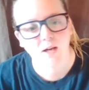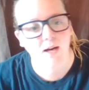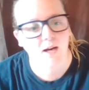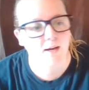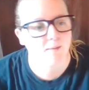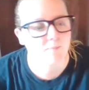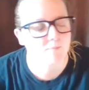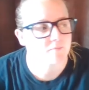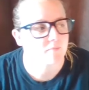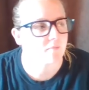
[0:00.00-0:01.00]

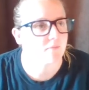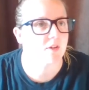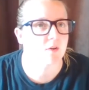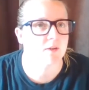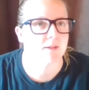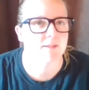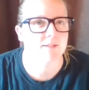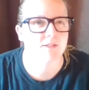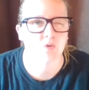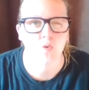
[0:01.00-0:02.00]
There is
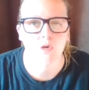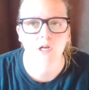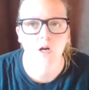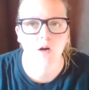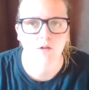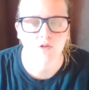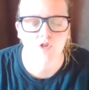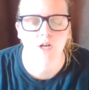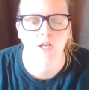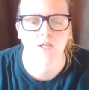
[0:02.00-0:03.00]

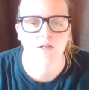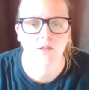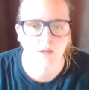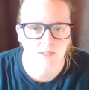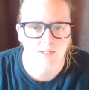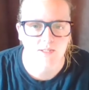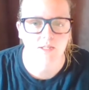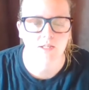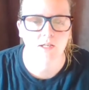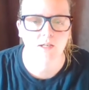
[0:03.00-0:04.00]

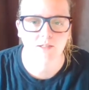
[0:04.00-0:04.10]
390